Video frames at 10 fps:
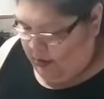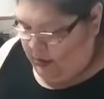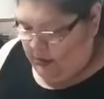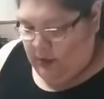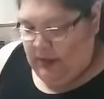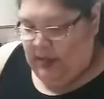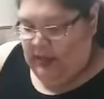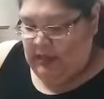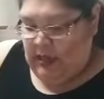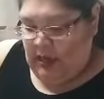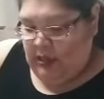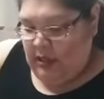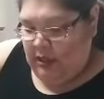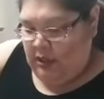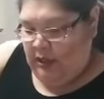so that it's not
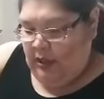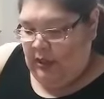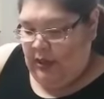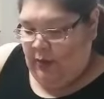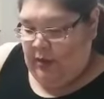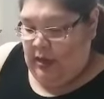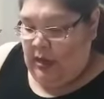touching the liquid.